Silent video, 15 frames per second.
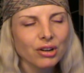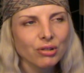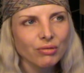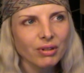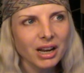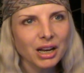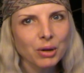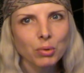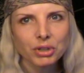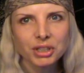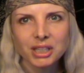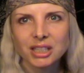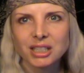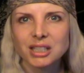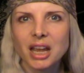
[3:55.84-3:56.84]
really
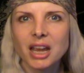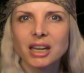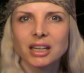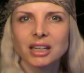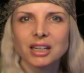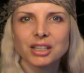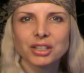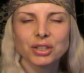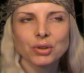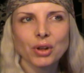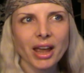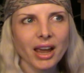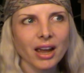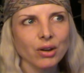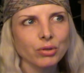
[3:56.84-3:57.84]
what it's saying is
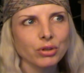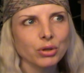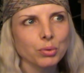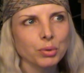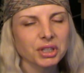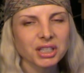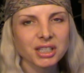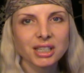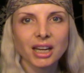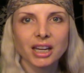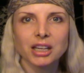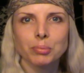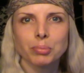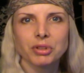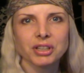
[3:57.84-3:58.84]
how you
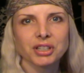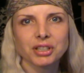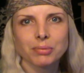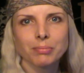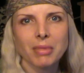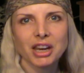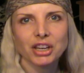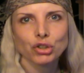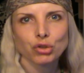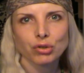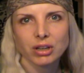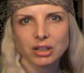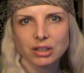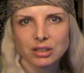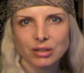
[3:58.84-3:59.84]
escape this
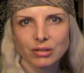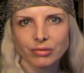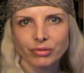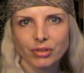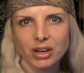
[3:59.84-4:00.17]
matrix of